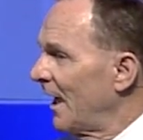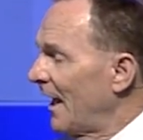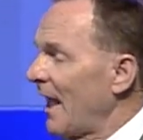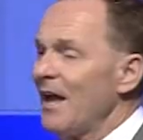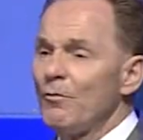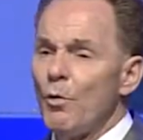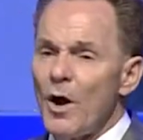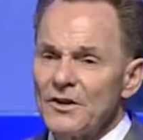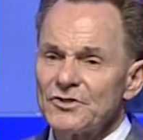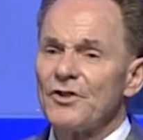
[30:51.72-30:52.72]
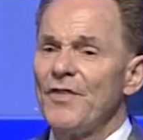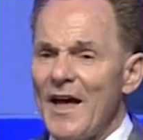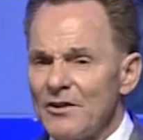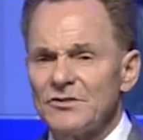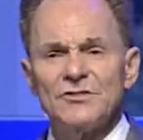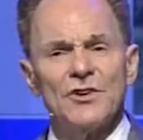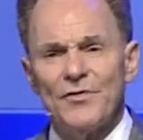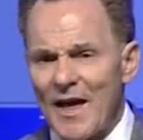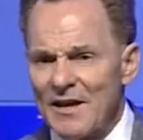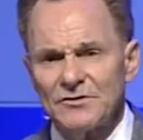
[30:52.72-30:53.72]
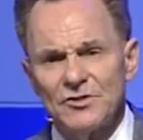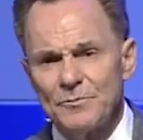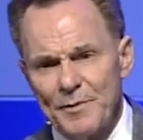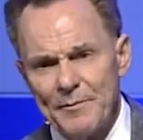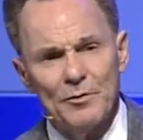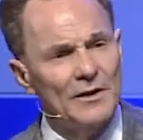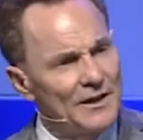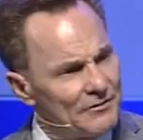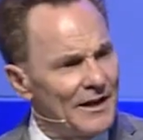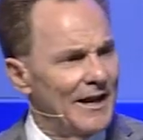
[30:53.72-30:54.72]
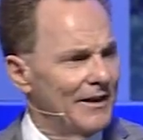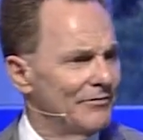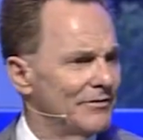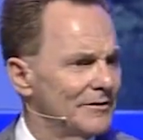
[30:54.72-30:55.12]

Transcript: And I have watched thousands and thousands of people live life.